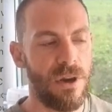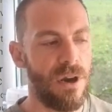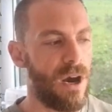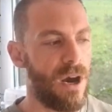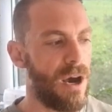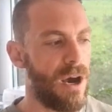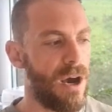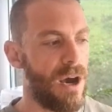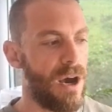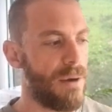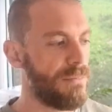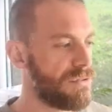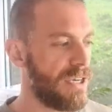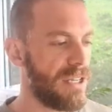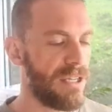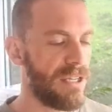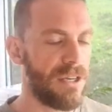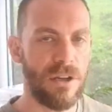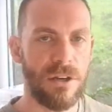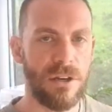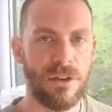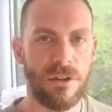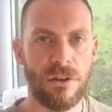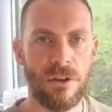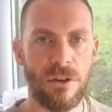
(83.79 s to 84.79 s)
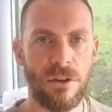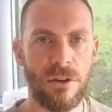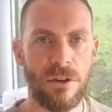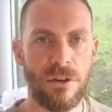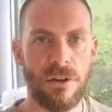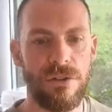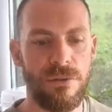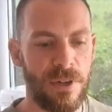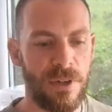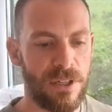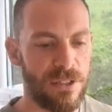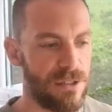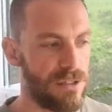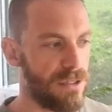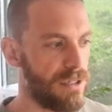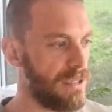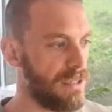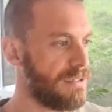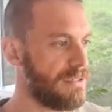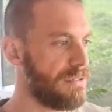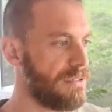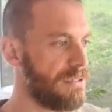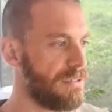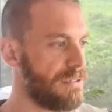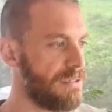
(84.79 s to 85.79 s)
I'm not really going to go too much
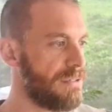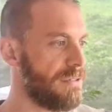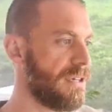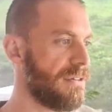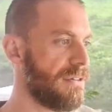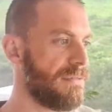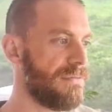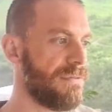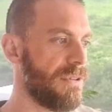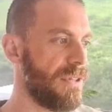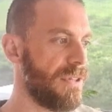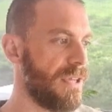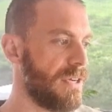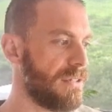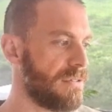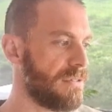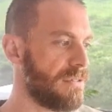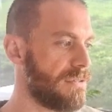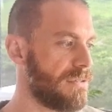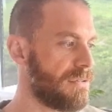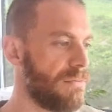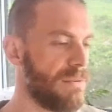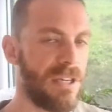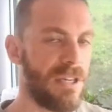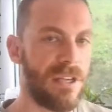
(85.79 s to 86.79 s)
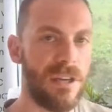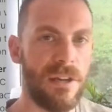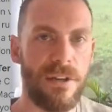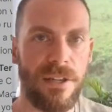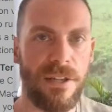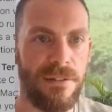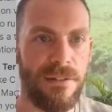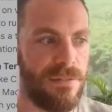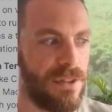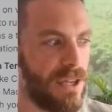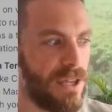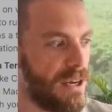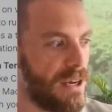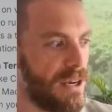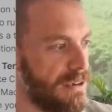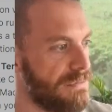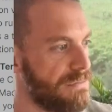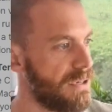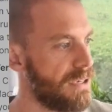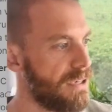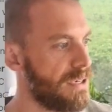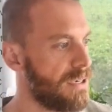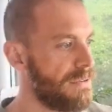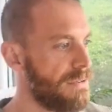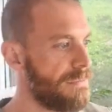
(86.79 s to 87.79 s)
into detail for that, so we're going to leave that out for
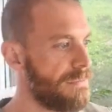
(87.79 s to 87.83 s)
now.